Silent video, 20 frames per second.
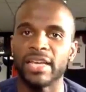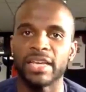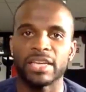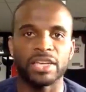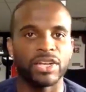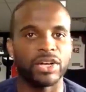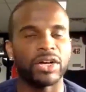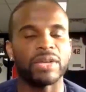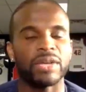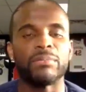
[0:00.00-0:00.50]

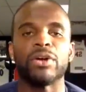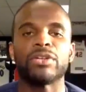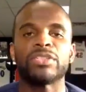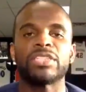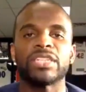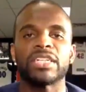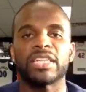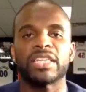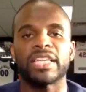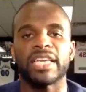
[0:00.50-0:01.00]

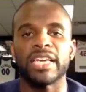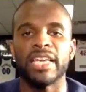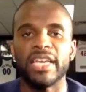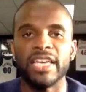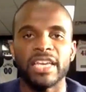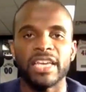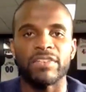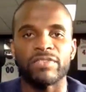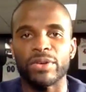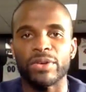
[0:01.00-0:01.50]
emotionally,
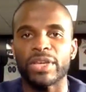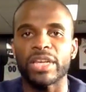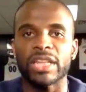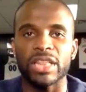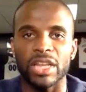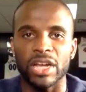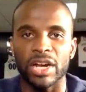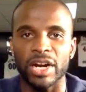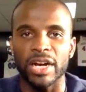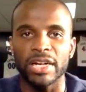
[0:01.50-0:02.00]
if you
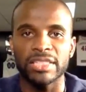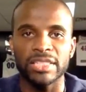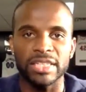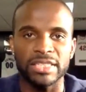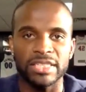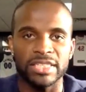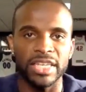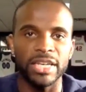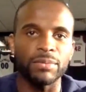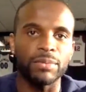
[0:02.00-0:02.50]
can learn to
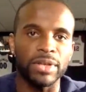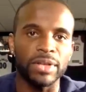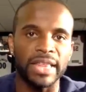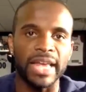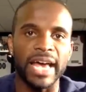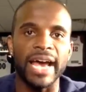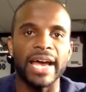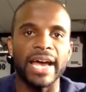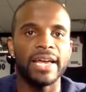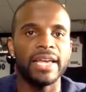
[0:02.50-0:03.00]
sit with
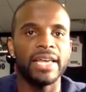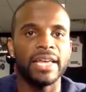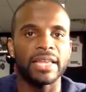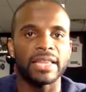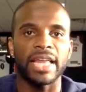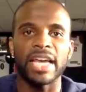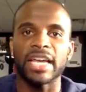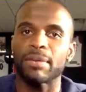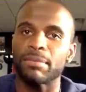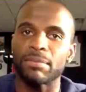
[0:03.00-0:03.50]
that,
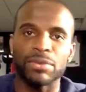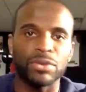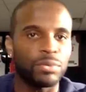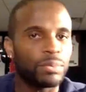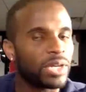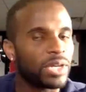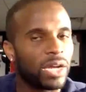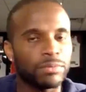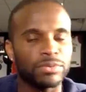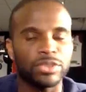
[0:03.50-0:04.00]
you
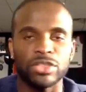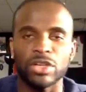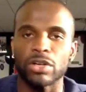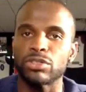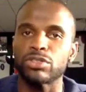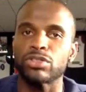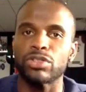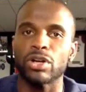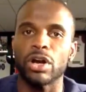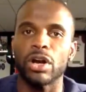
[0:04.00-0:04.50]
become so
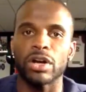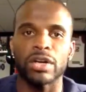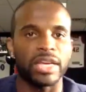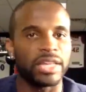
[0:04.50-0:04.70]
strong.